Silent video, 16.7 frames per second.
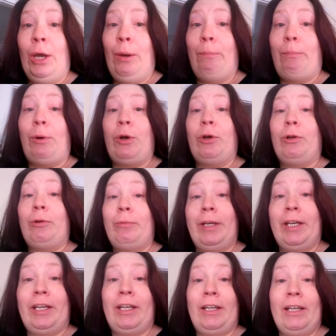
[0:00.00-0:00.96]

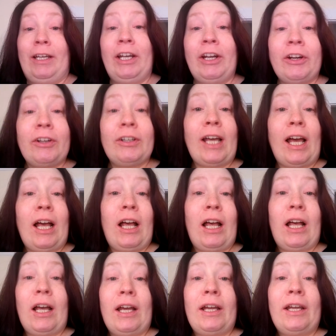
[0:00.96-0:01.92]
permanent hair
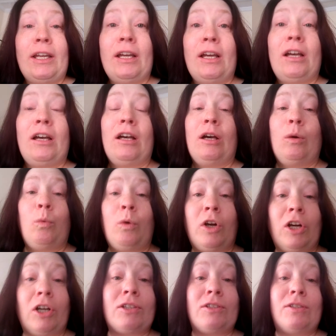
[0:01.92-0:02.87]
dye,
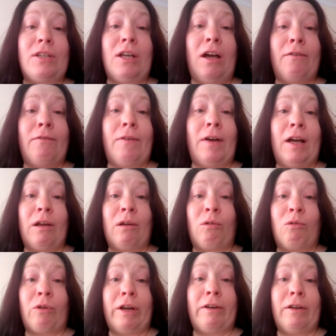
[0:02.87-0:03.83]
works tough on
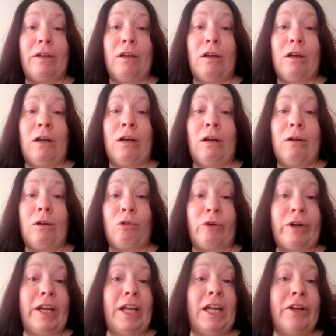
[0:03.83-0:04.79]

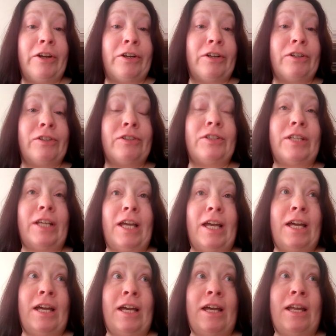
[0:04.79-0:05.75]
gray hairs,
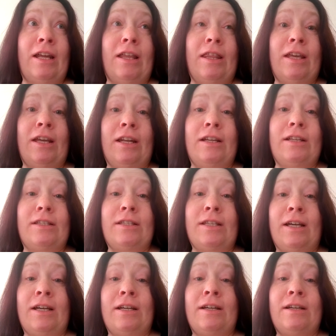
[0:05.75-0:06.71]
and then it
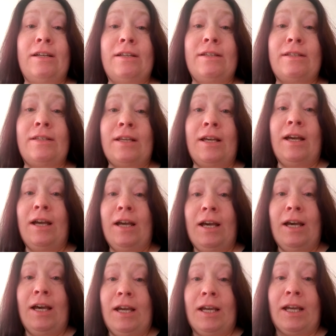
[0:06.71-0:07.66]
says
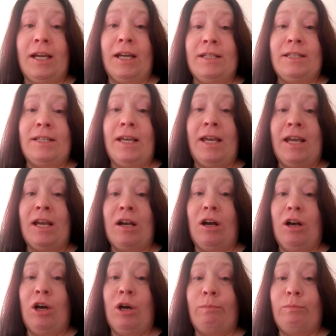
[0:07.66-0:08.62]
can take
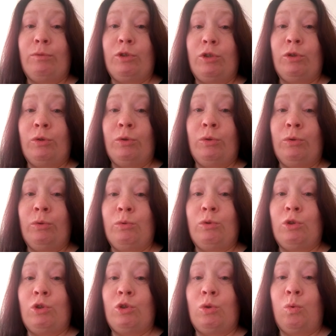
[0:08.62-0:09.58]
up to
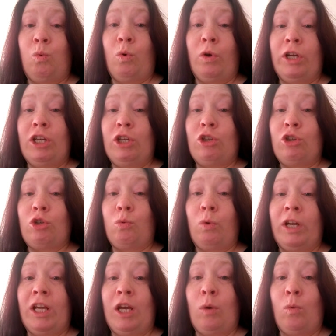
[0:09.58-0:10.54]
20 to
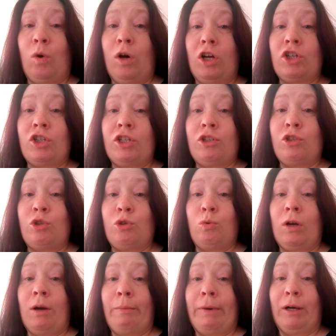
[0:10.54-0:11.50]
28 washes to
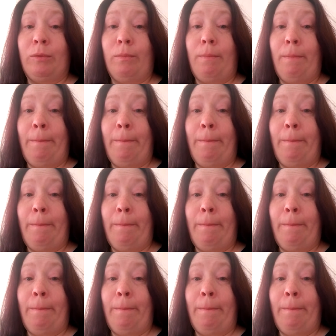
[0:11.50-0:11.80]
come out.